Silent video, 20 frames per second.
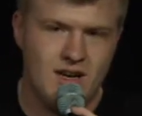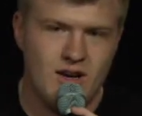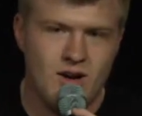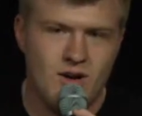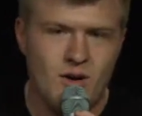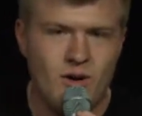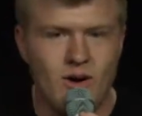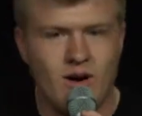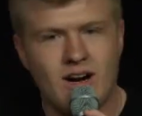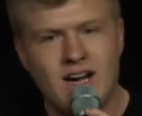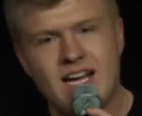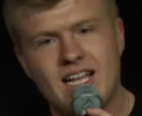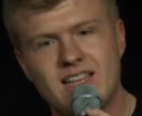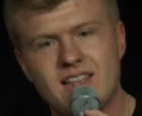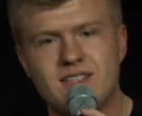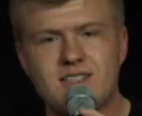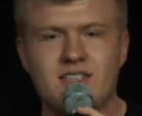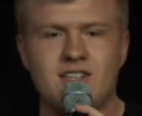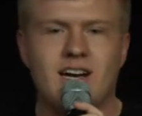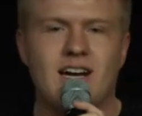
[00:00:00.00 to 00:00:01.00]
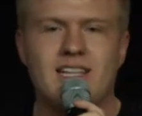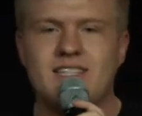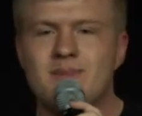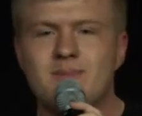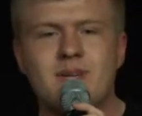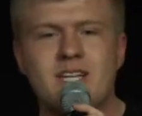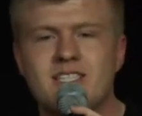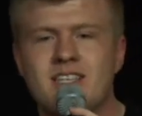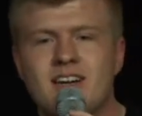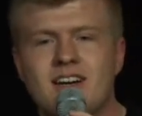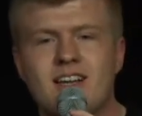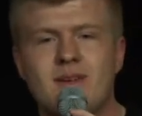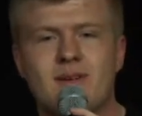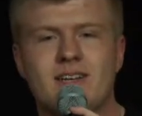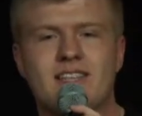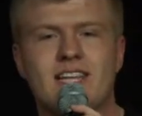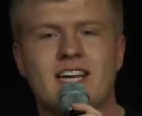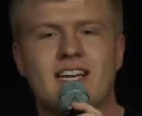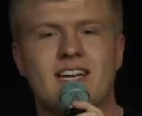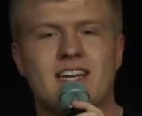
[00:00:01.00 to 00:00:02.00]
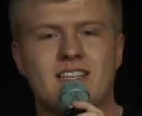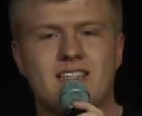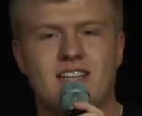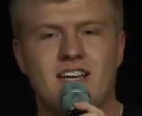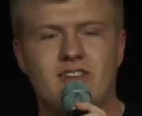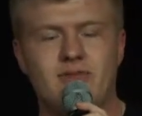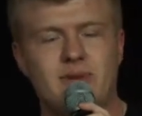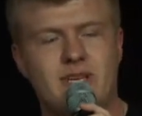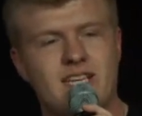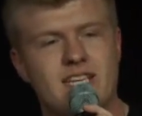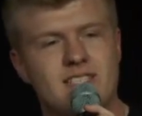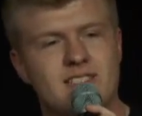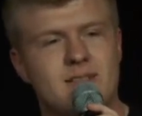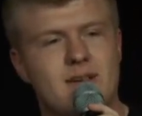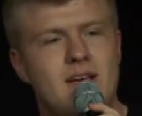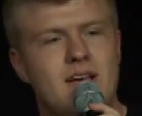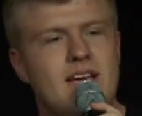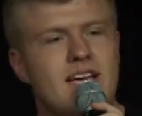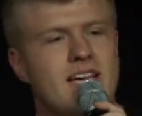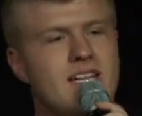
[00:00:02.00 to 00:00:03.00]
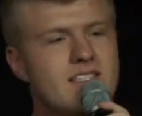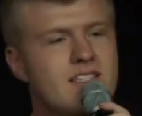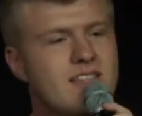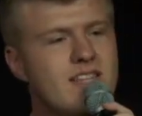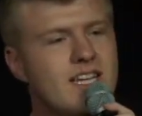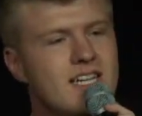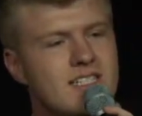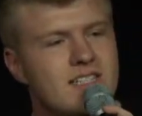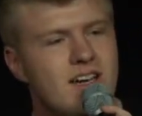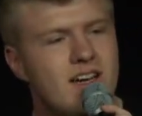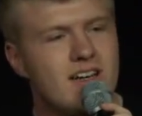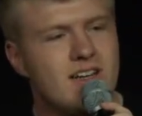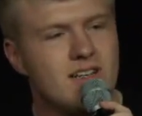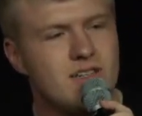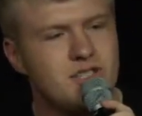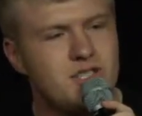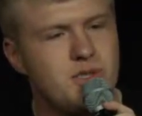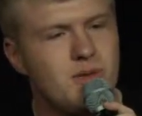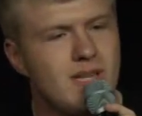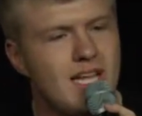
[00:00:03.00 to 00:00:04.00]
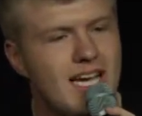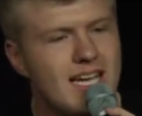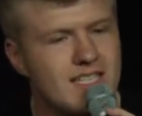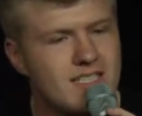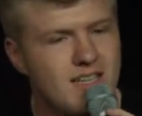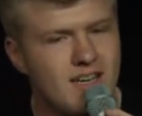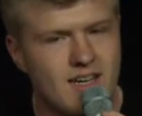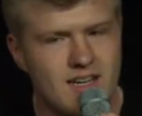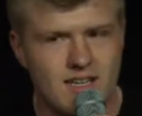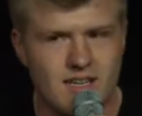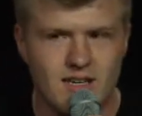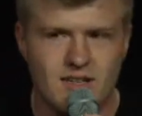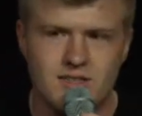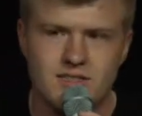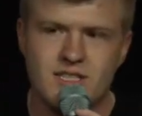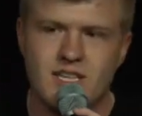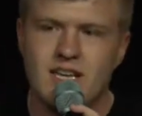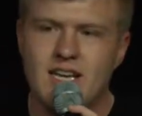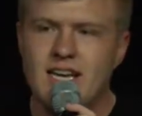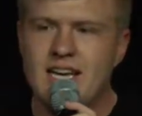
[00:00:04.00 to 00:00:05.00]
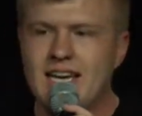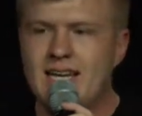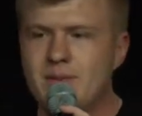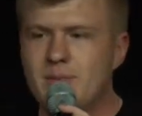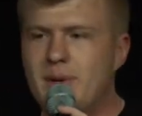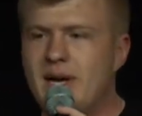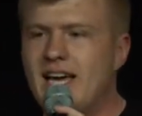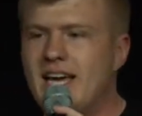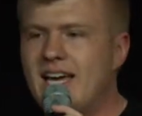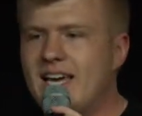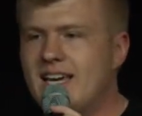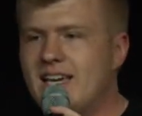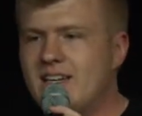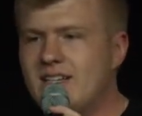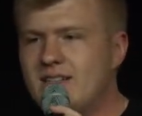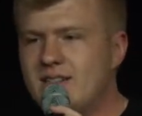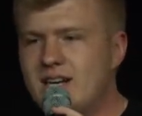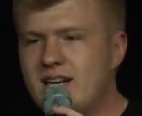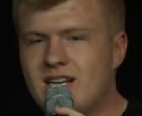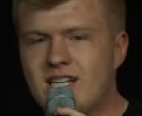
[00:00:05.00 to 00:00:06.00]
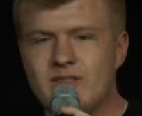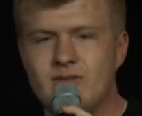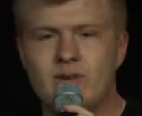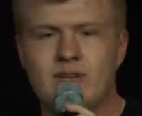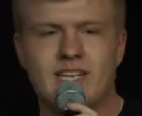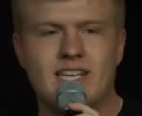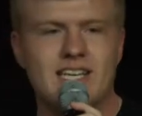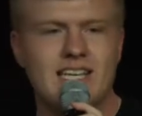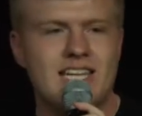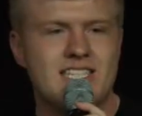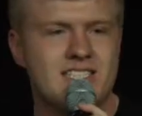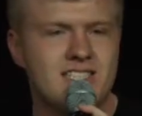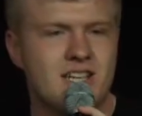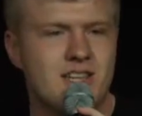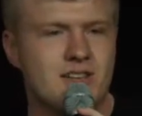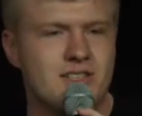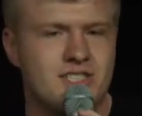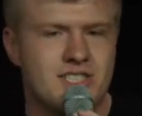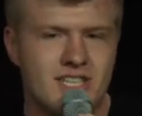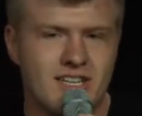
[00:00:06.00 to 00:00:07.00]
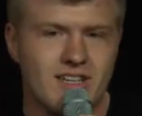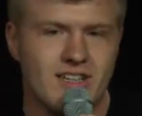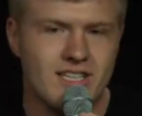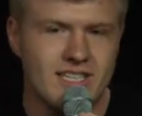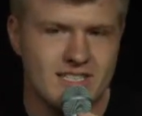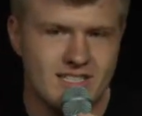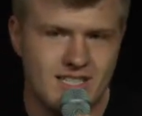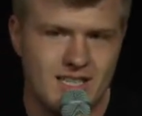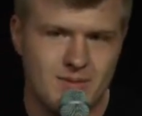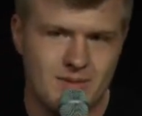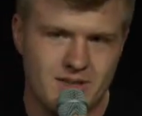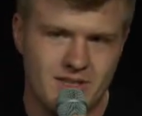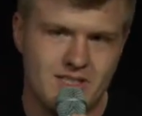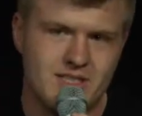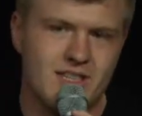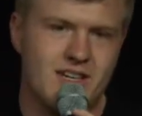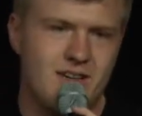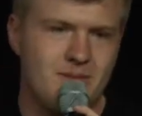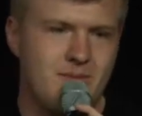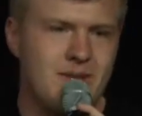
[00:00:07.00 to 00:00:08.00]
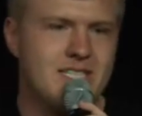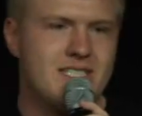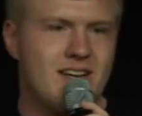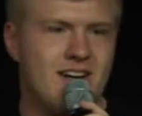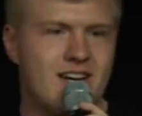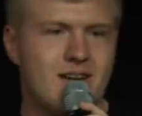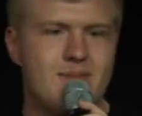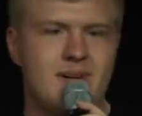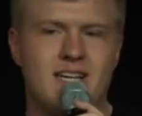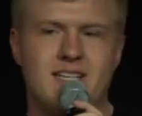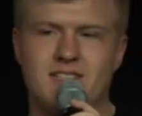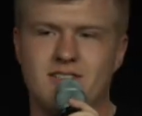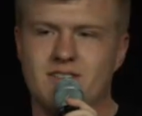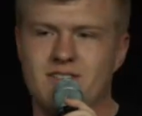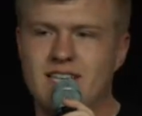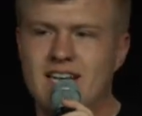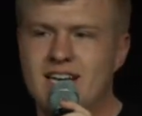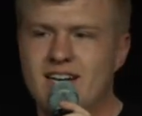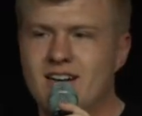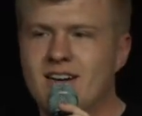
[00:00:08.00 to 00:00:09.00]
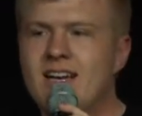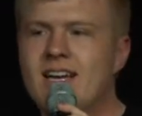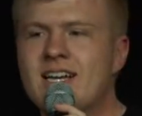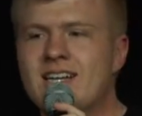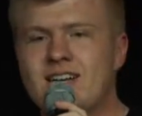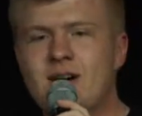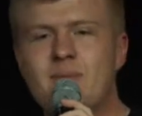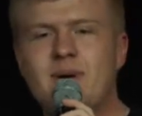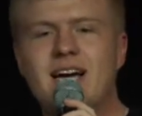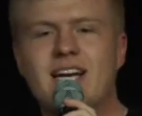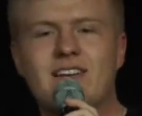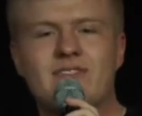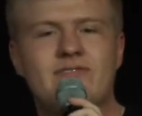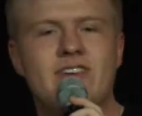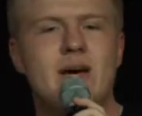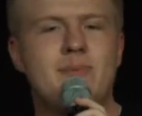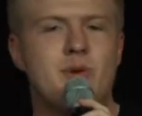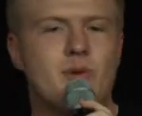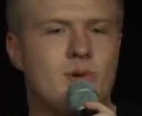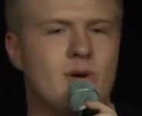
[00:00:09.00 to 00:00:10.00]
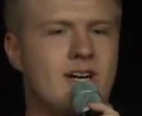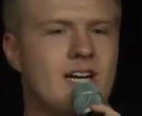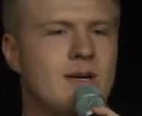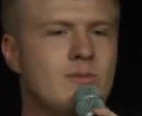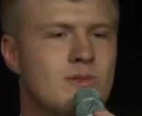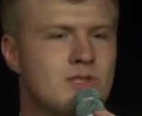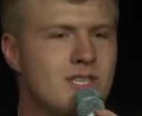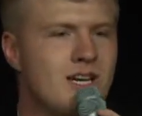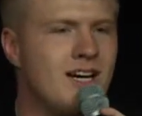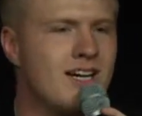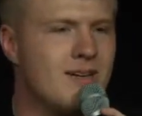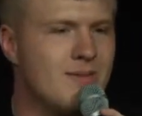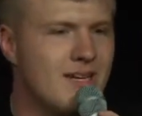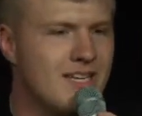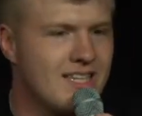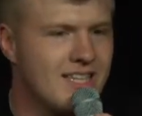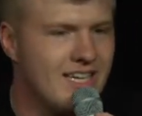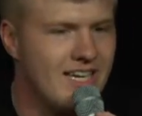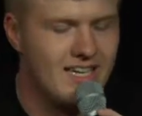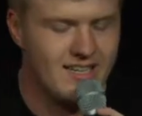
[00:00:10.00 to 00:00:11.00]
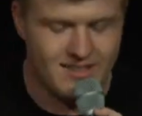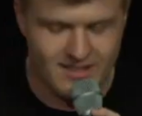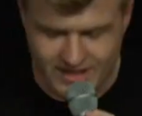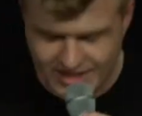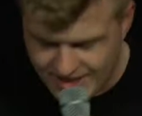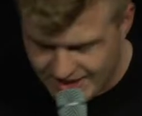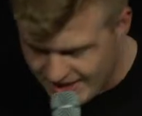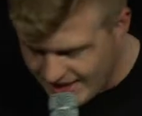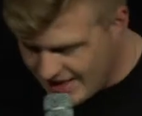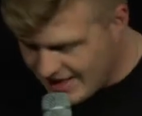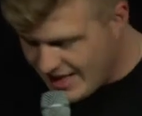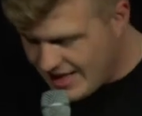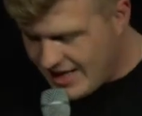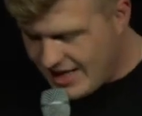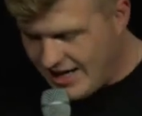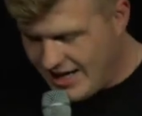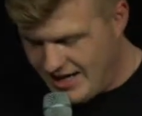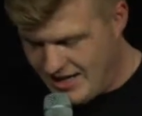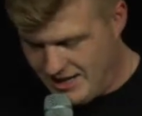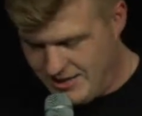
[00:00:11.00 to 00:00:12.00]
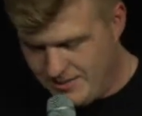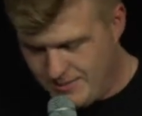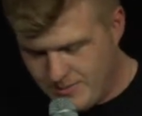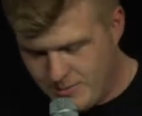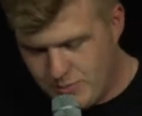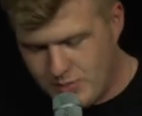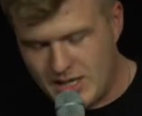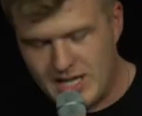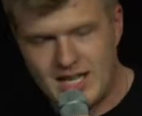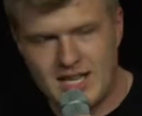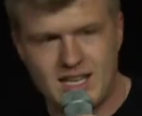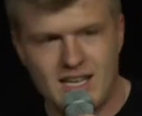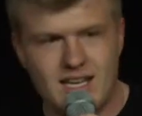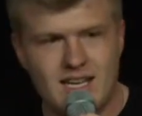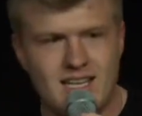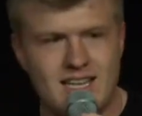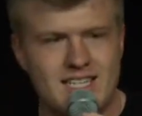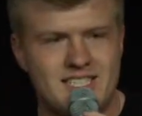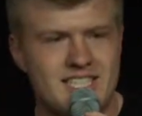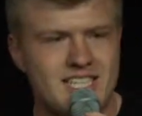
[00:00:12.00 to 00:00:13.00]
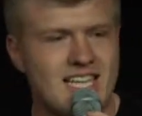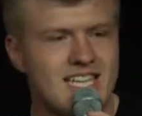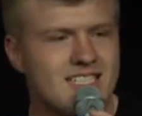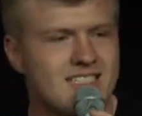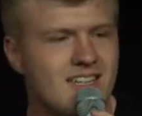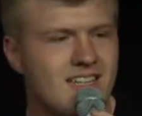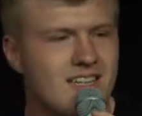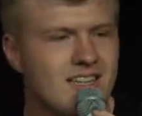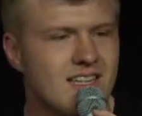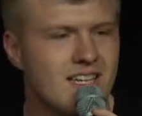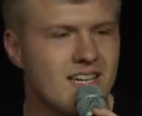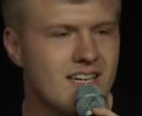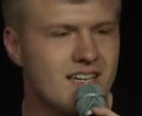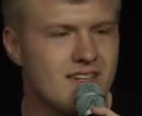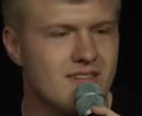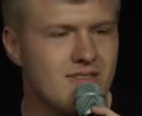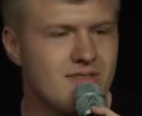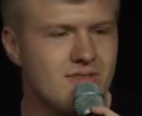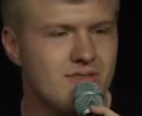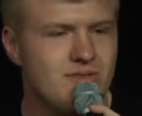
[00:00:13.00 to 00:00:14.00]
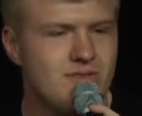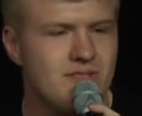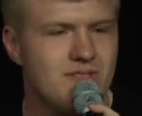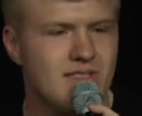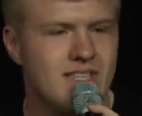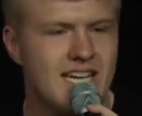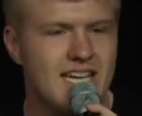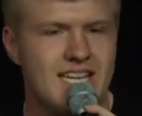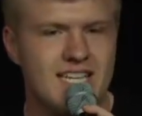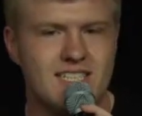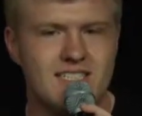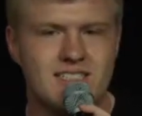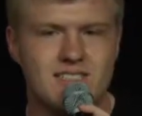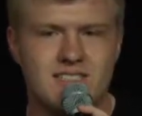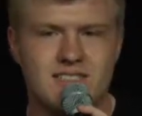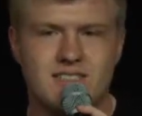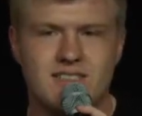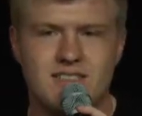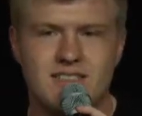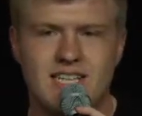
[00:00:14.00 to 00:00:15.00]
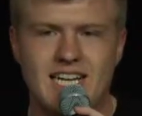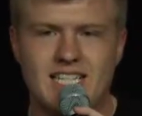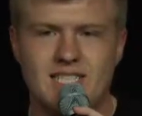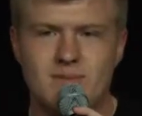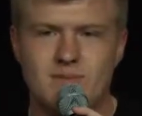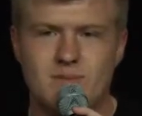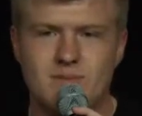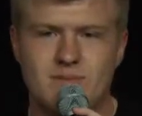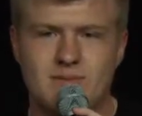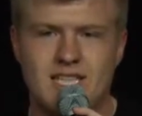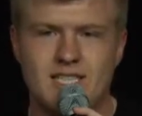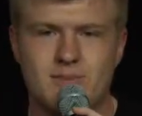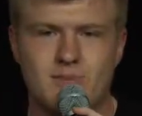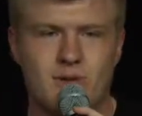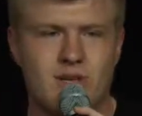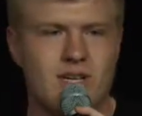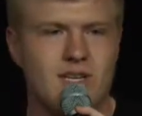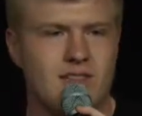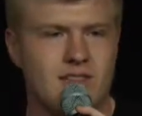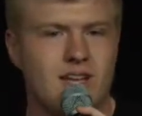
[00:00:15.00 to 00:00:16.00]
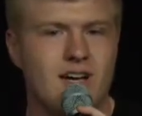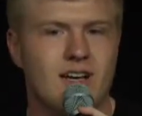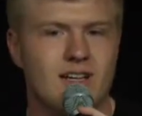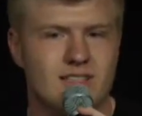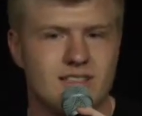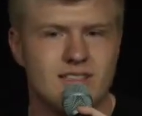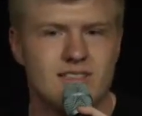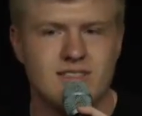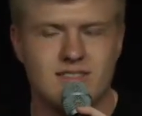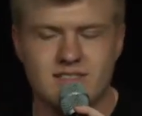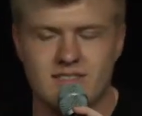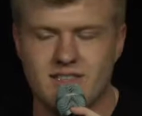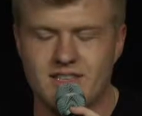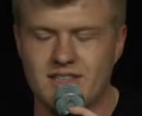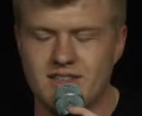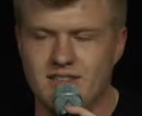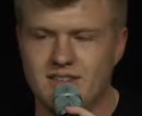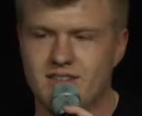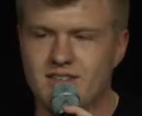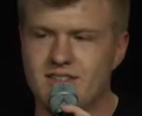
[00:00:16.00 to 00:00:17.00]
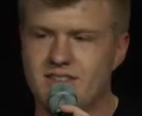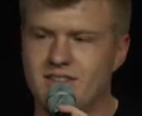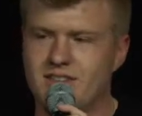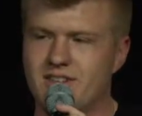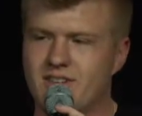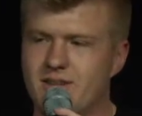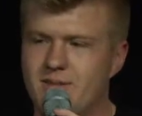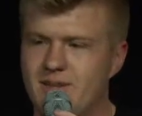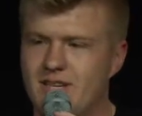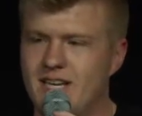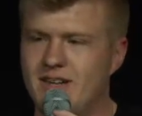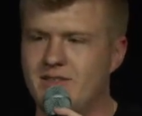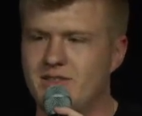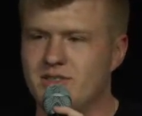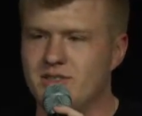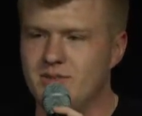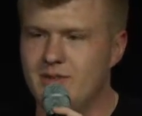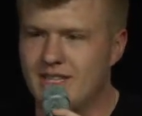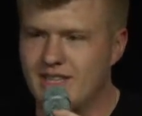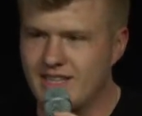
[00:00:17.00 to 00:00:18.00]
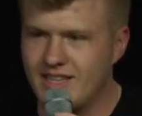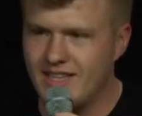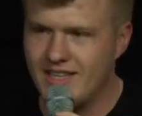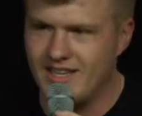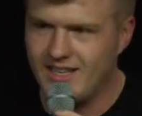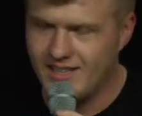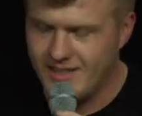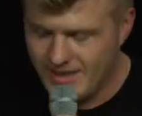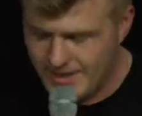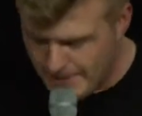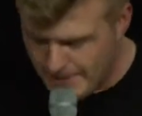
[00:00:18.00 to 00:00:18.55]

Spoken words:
or I'm not talking about that kind of love, because here's the thing, tacos, you like tacos, and Bay, I don't even want to that's another series that I'm going to might talk about a little later. Come back in February and we'll talk about that, all right? But see, that's not love, ladies. That's probably lust that they're coming after you about that.